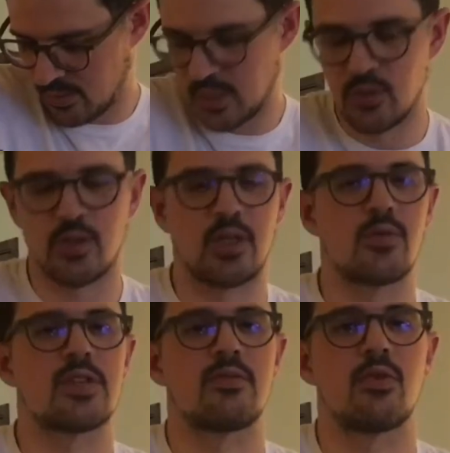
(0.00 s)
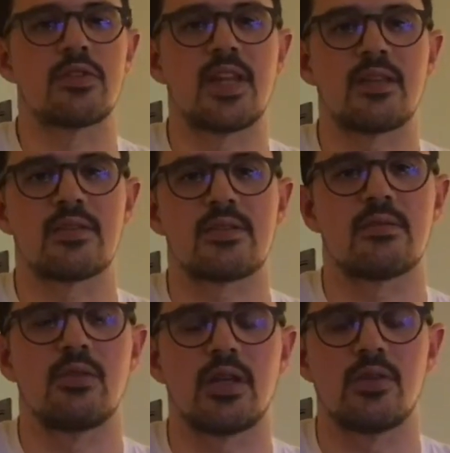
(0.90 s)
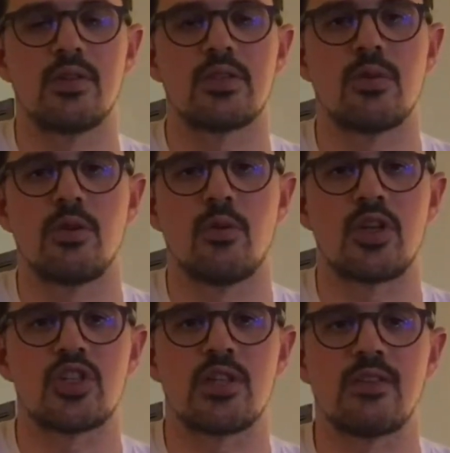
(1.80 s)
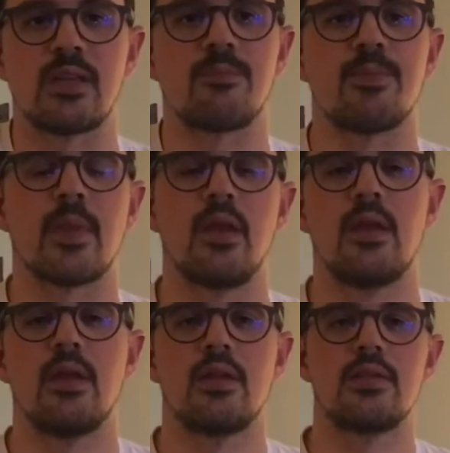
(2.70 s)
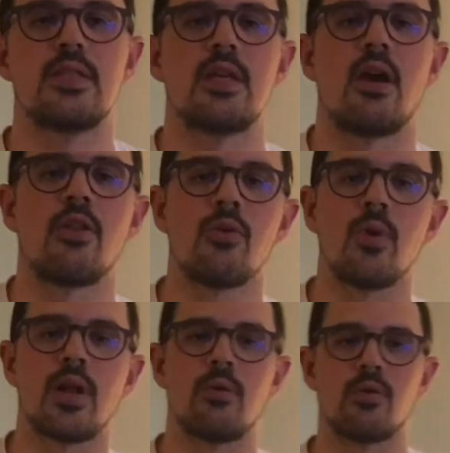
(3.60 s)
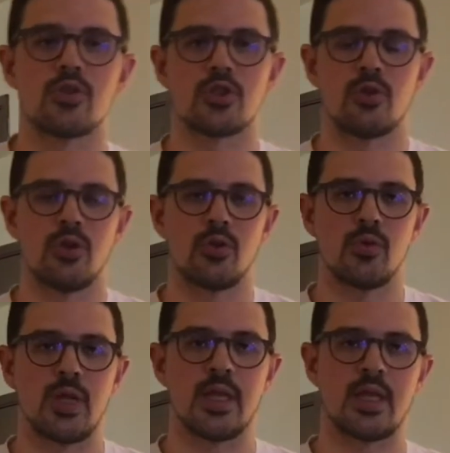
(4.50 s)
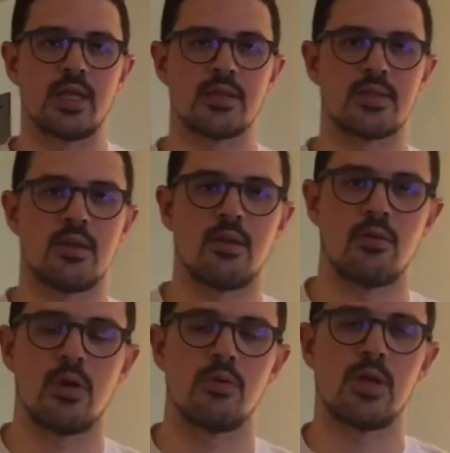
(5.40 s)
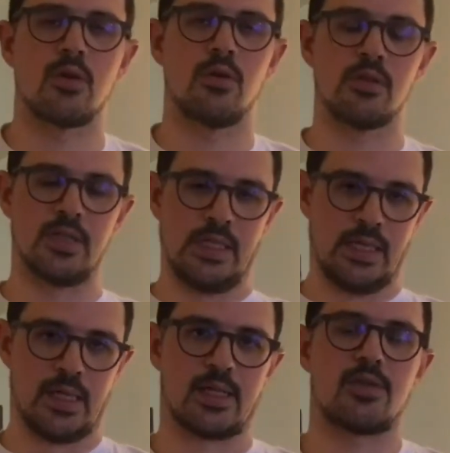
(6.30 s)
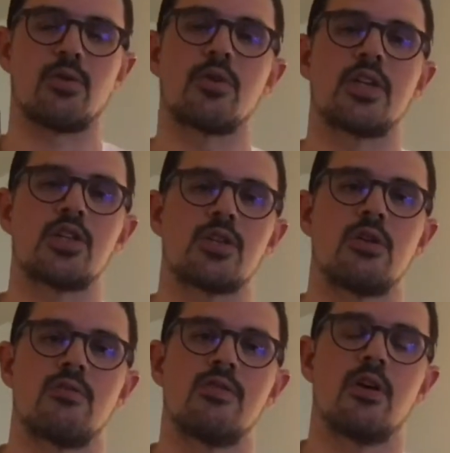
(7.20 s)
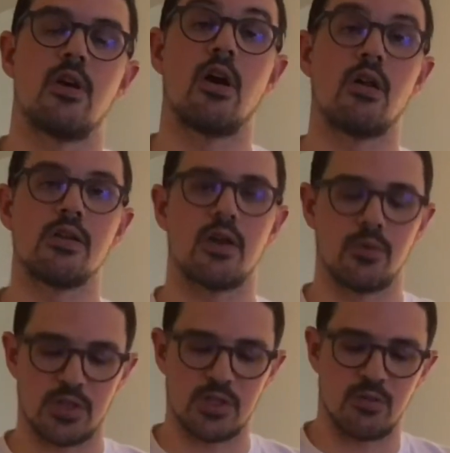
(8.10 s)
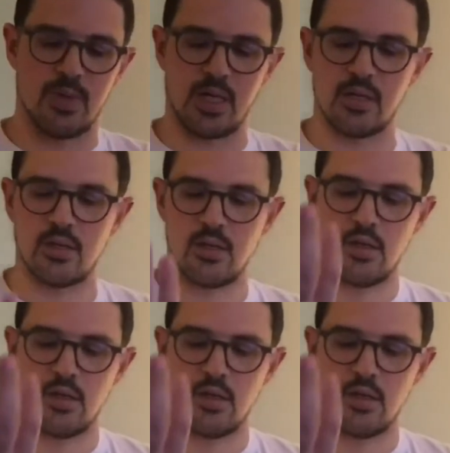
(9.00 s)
And you can do several sets. You can do this when you watch TV. The other one I want to show you is what we called external rotation of the ulna, which is the main